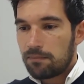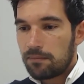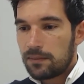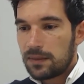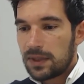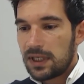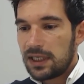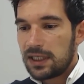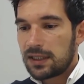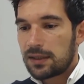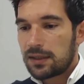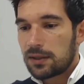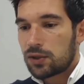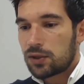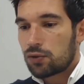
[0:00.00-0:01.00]
is
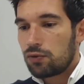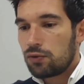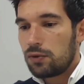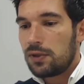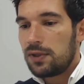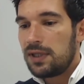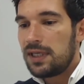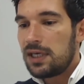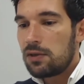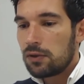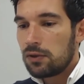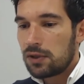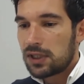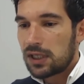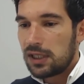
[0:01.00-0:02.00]
through a
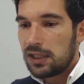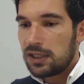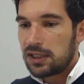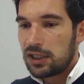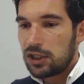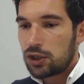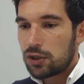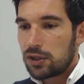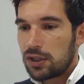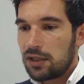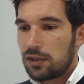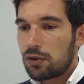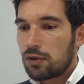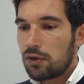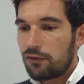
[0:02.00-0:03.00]
neo-endothelialization
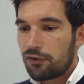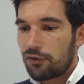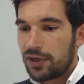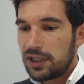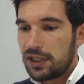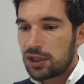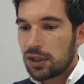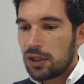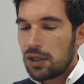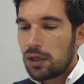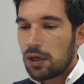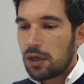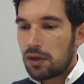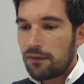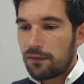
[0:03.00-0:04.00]
and coverage
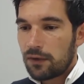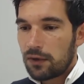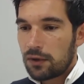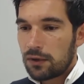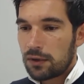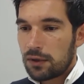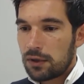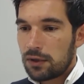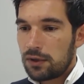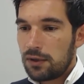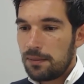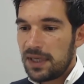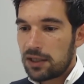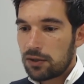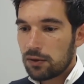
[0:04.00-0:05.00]
of the
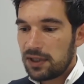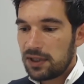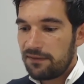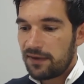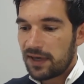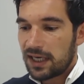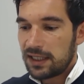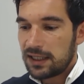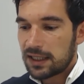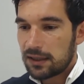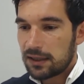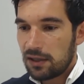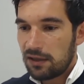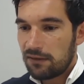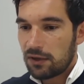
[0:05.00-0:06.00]
metal device at
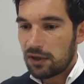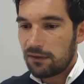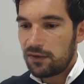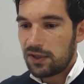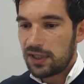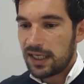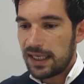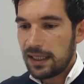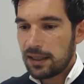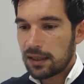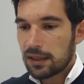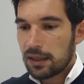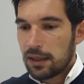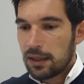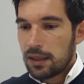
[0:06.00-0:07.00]
the level of the neck.
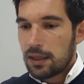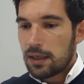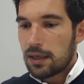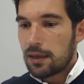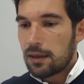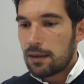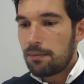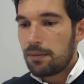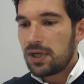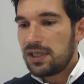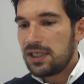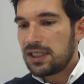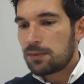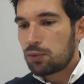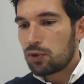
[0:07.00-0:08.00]
But
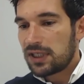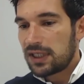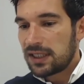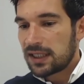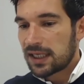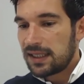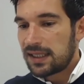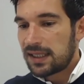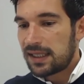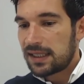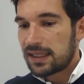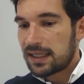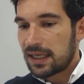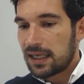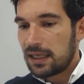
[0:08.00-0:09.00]
this process can take
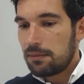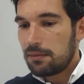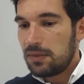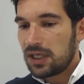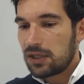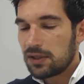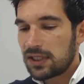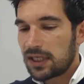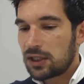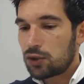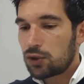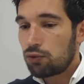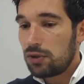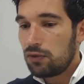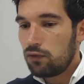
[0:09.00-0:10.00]
time, because at
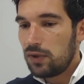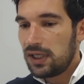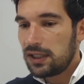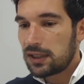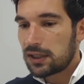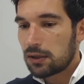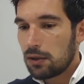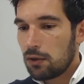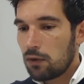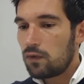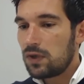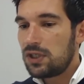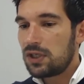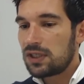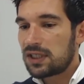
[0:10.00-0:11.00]
3 weeks, we
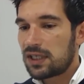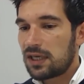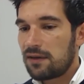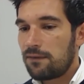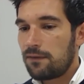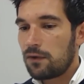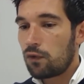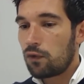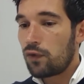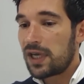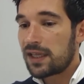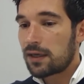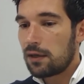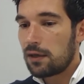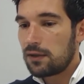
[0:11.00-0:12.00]
just have a red
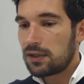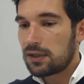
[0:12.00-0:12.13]
clot